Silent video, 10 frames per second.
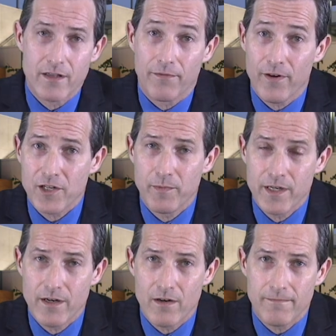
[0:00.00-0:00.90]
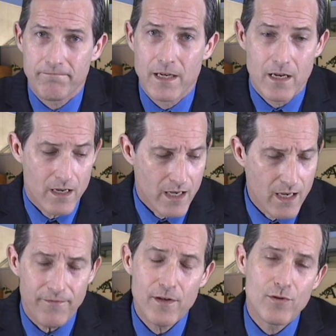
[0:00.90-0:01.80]
in the freshman year,
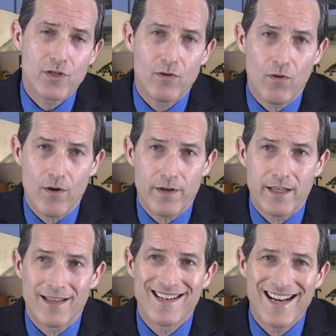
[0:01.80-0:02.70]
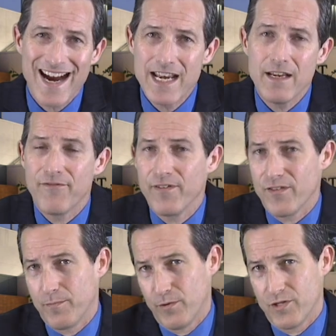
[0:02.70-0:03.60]
if you scored in the
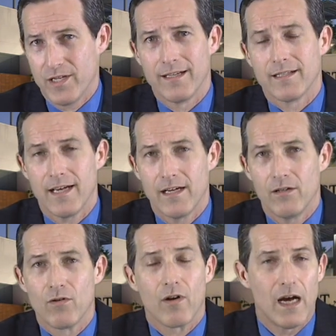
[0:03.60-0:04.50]
95th percentile or